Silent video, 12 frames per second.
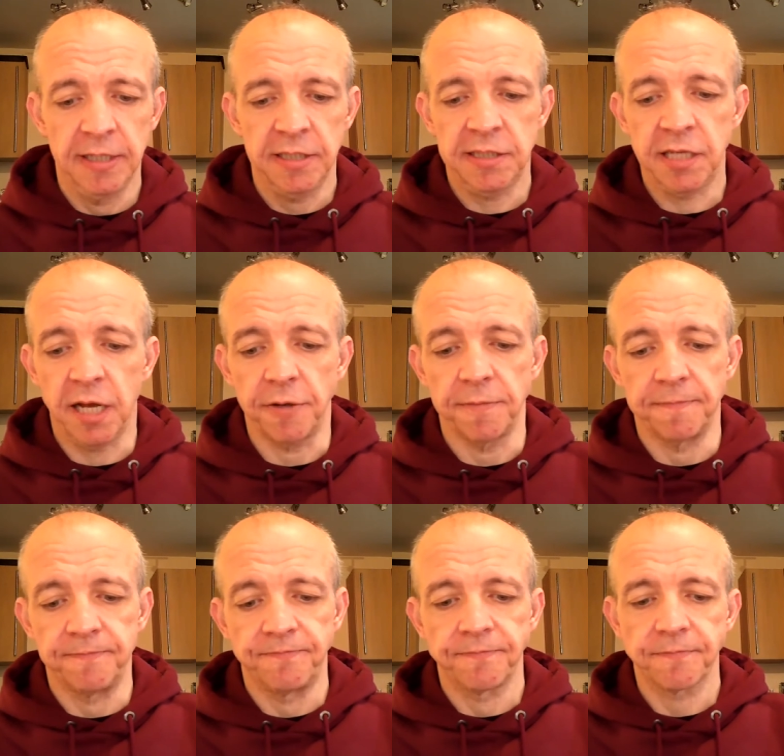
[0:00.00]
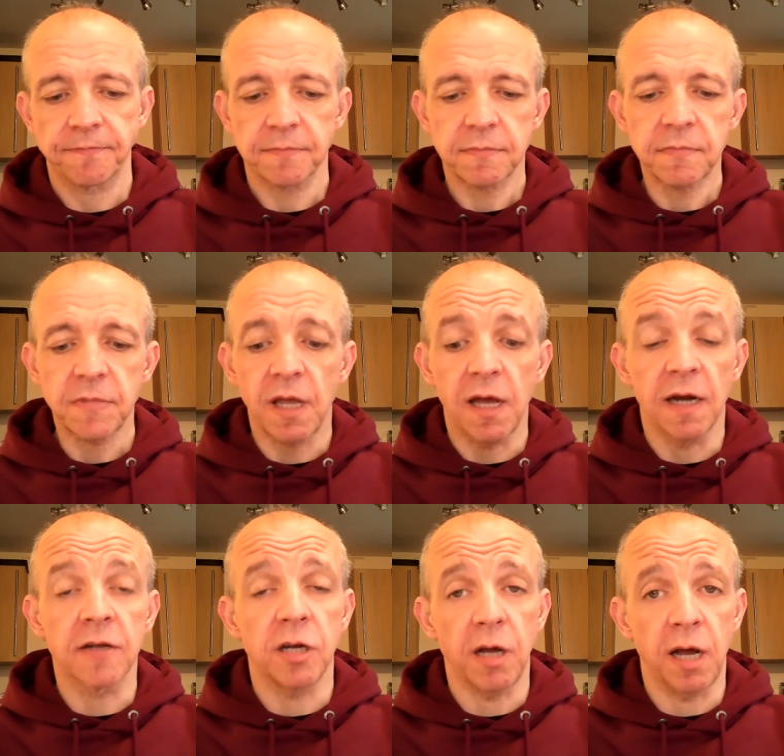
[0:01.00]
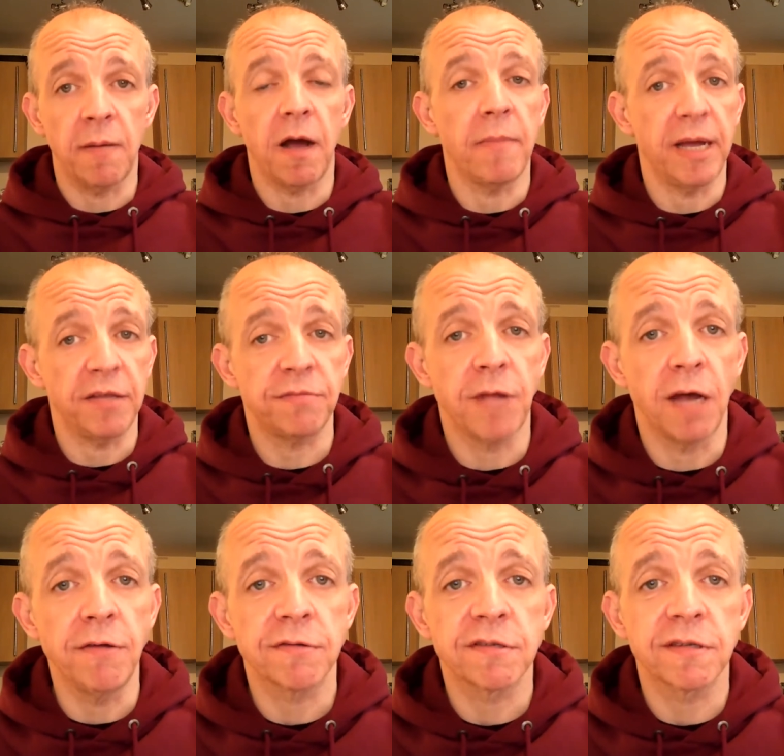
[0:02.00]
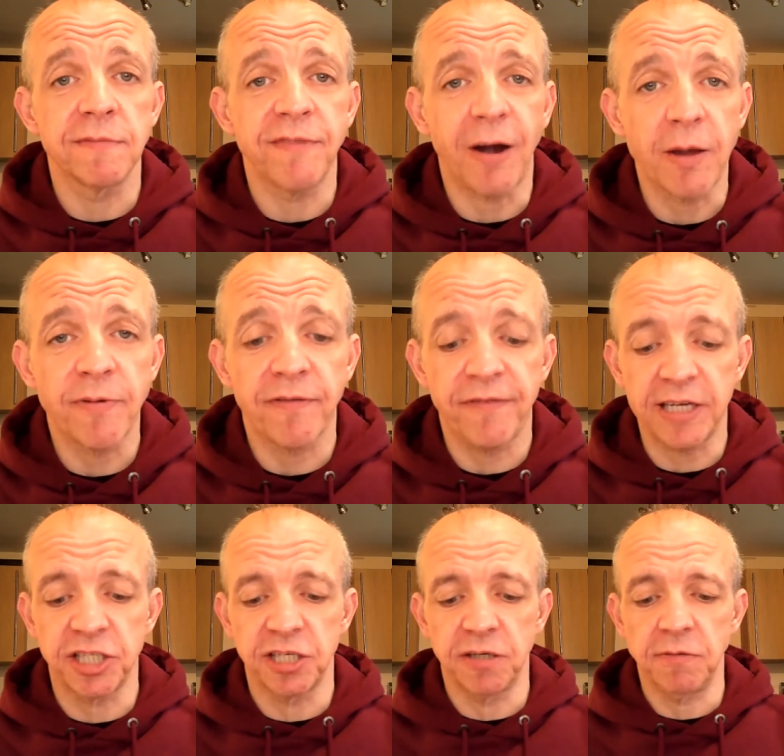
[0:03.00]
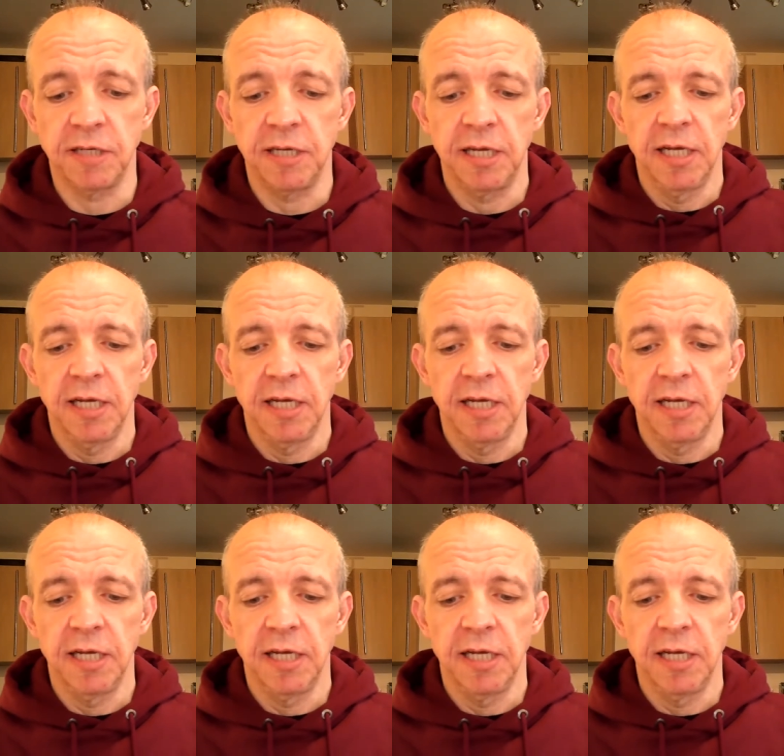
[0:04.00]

So, and I got I made some notes because I'm very professional.